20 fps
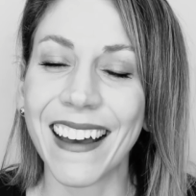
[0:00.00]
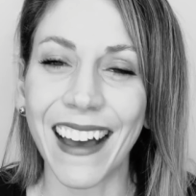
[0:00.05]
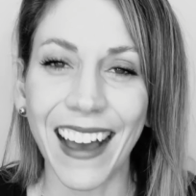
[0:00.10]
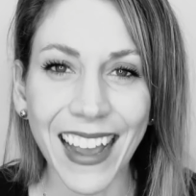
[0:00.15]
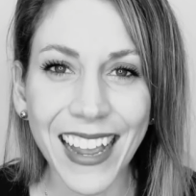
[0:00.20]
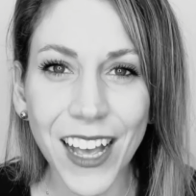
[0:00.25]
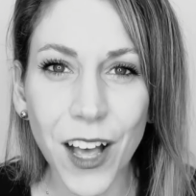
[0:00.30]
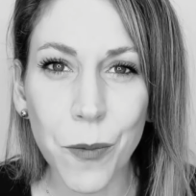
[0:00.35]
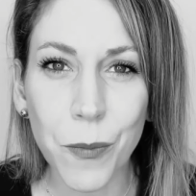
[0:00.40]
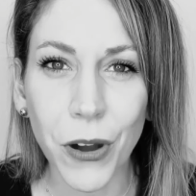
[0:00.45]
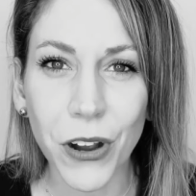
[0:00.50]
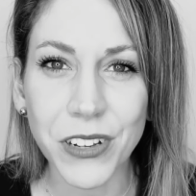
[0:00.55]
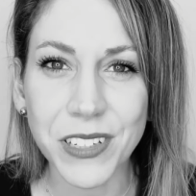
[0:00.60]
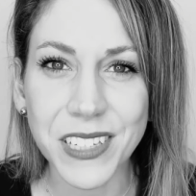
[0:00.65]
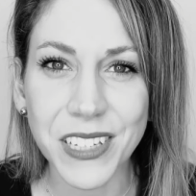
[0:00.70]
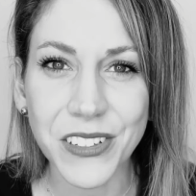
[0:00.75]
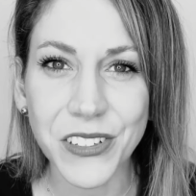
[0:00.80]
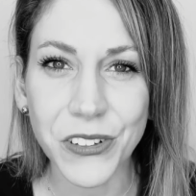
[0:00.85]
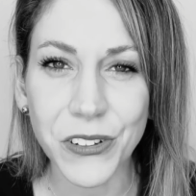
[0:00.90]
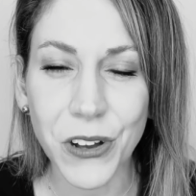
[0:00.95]
I help Heart
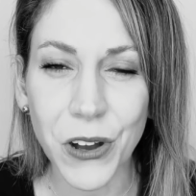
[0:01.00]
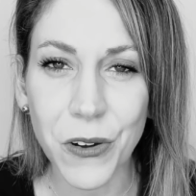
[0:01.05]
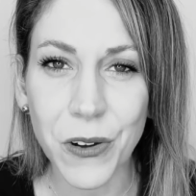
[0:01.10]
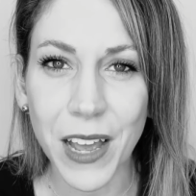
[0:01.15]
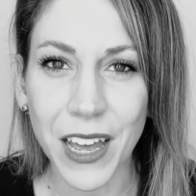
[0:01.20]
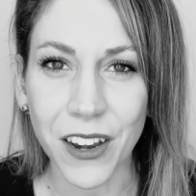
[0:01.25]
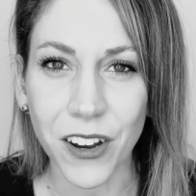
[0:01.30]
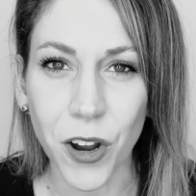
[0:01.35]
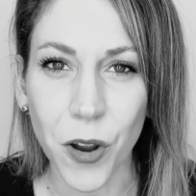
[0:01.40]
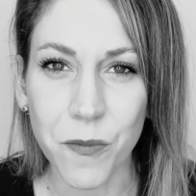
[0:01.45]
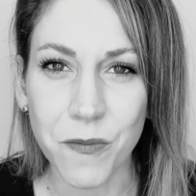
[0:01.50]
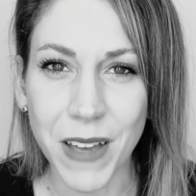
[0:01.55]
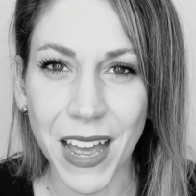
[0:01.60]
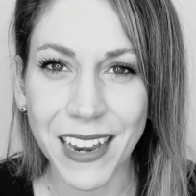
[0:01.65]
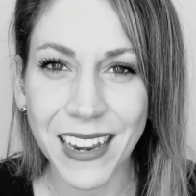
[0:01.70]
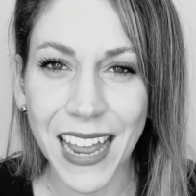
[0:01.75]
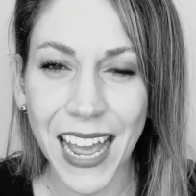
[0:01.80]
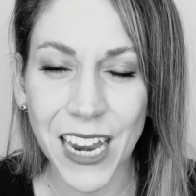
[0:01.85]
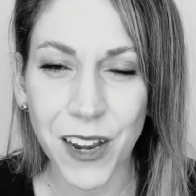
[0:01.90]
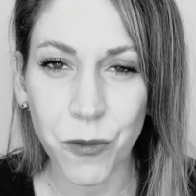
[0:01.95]
Center go getter
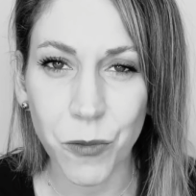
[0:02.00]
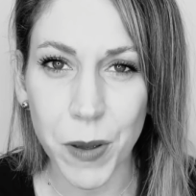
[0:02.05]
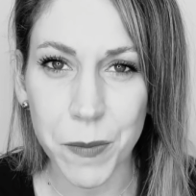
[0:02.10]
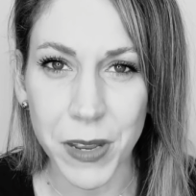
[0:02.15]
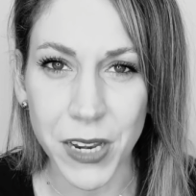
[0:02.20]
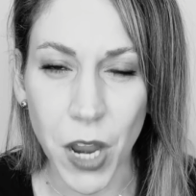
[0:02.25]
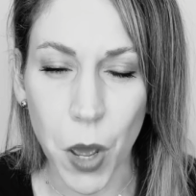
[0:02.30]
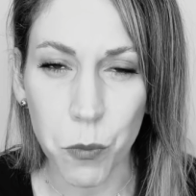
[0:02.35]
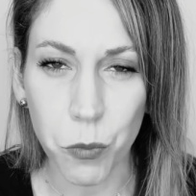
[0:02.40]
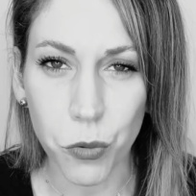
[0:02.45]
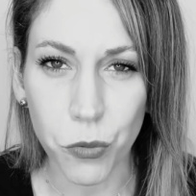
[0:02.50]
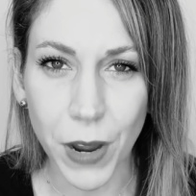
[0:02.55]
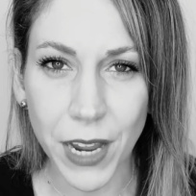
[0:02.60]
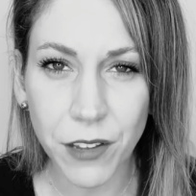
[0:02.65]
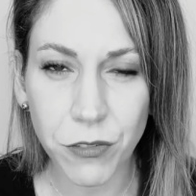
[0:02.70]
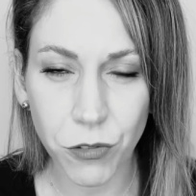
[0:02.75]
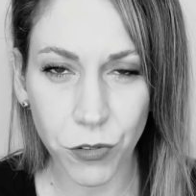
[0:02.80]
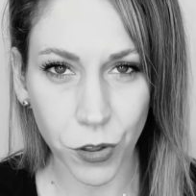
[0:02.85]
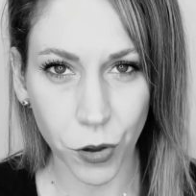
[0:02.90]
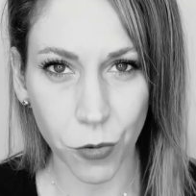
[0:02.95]
men and women
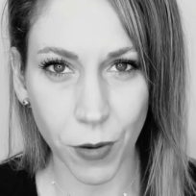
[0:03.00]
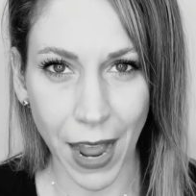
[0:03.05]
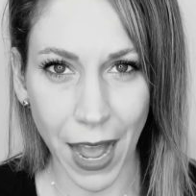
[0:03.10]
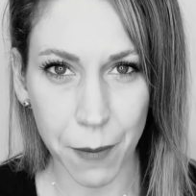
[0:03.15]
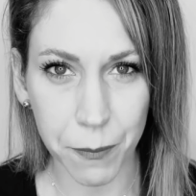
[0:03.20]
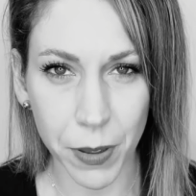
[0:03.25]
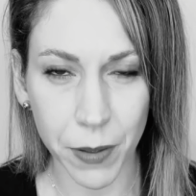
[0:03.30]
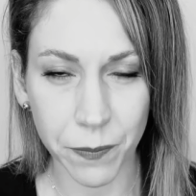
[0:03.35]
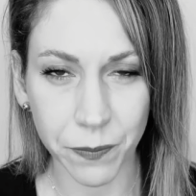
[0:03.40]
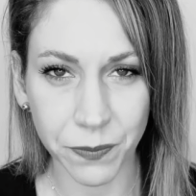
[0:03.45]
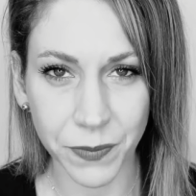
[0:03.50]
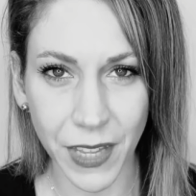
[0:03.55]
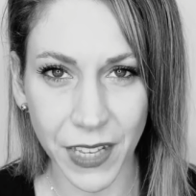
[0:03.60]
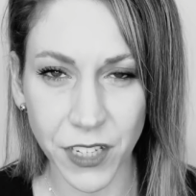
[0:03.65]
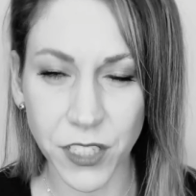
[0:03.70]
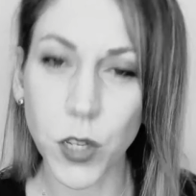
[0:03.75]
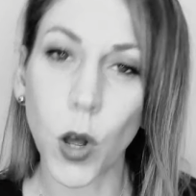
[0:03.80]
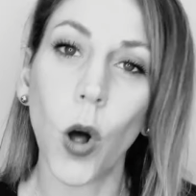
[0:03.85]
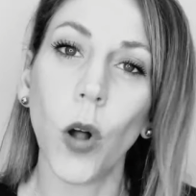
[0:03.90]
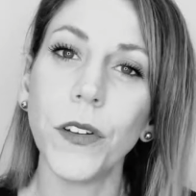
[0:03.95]
break through the crap
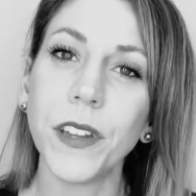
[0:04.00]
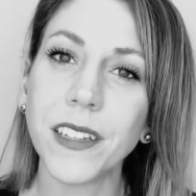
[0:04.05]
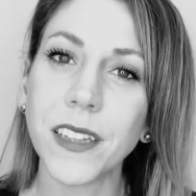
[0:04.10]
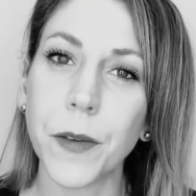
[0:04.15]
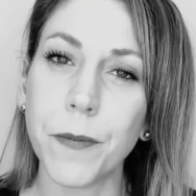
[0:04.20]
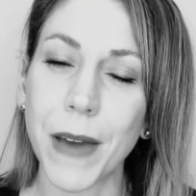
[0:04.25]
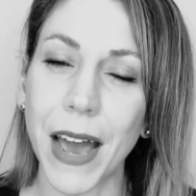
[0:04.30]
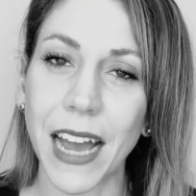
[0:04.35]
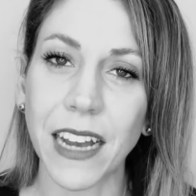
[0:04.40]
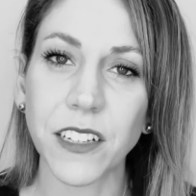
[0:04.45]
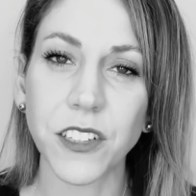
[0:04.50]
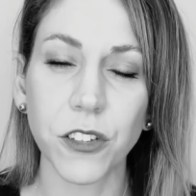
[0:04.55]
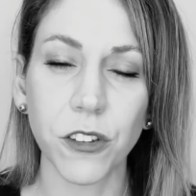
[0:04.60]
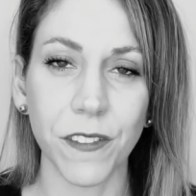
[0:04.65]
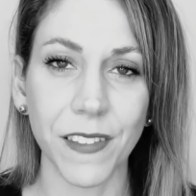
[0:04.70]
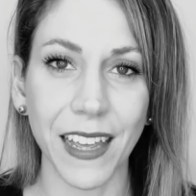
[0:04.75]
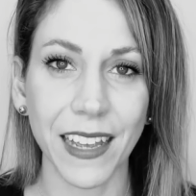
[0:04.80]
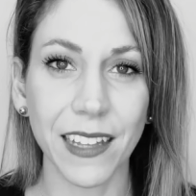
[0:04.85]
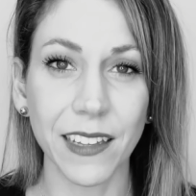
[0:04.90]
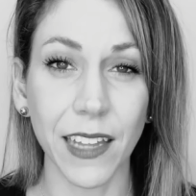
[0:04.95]
that is holding them back so
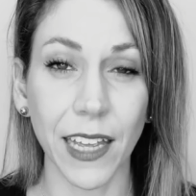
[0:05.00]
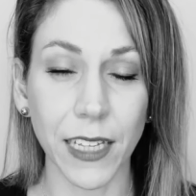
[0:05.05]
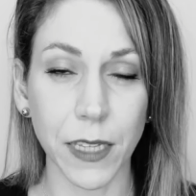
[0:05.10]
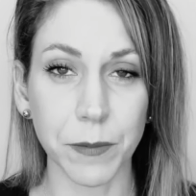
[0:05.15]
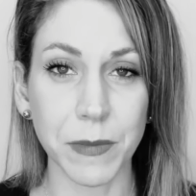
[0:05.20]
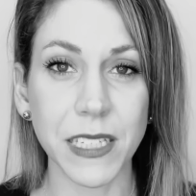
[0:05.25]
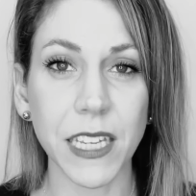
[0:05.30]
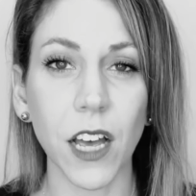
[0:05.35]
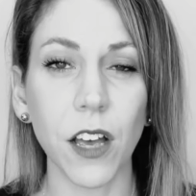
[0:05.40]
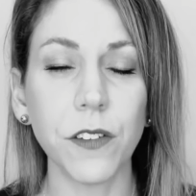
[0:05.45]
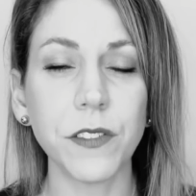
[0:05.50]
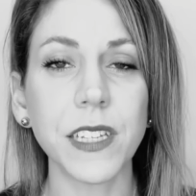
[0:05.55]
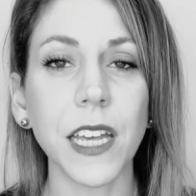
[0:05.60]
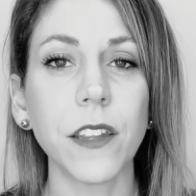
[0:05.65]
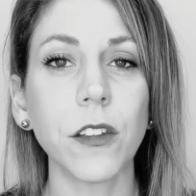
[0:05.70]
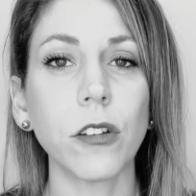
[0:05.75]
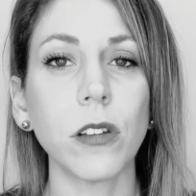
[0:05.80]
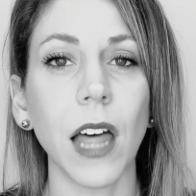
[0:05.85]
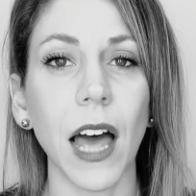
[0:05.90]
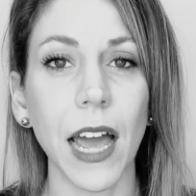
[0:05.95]
that they can like themselves
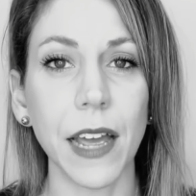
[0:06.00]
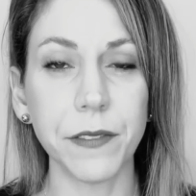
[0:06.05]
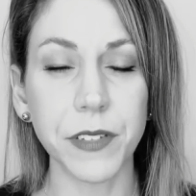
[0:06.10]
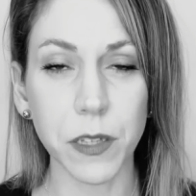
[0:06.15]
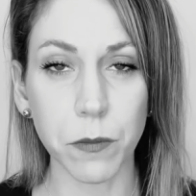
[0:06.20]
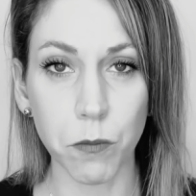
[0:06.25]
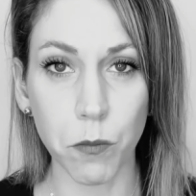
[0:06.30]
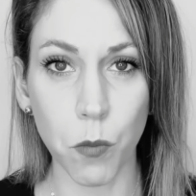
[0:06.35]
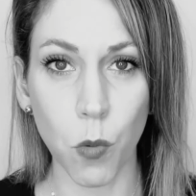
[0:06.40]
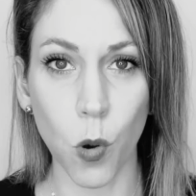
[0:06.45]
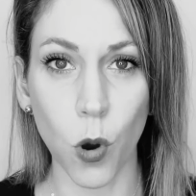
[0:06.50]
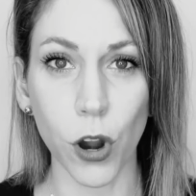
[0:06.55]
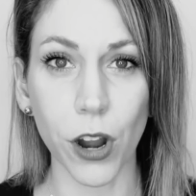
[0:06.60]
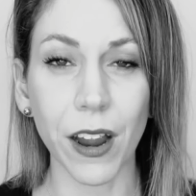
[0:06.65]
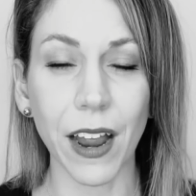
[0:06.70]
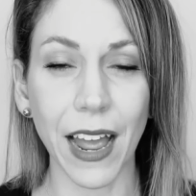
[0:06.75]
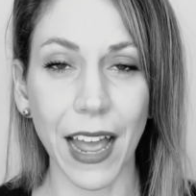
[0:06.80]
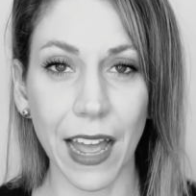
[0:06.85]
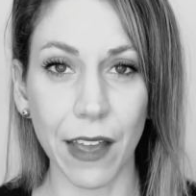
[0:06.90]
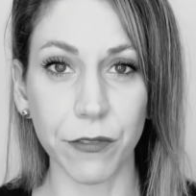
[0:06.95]
and their lives
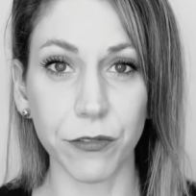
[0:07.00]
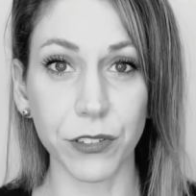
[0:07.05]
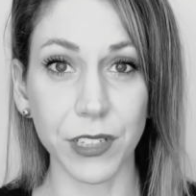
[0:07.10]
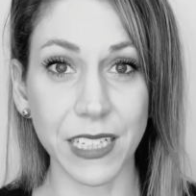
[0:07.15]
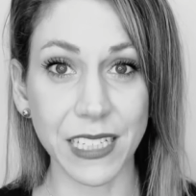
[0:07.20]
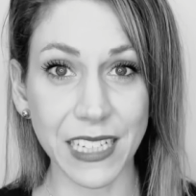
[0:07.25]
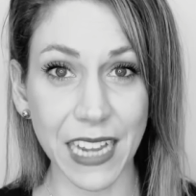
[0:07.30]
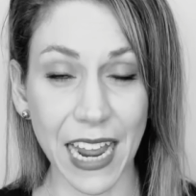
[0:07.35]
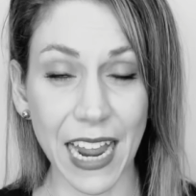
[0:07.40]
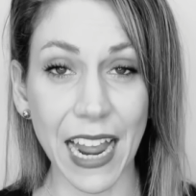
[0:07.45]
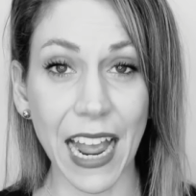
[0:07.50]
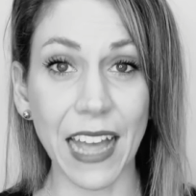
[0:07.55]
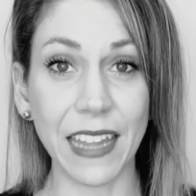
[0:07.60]
more every day.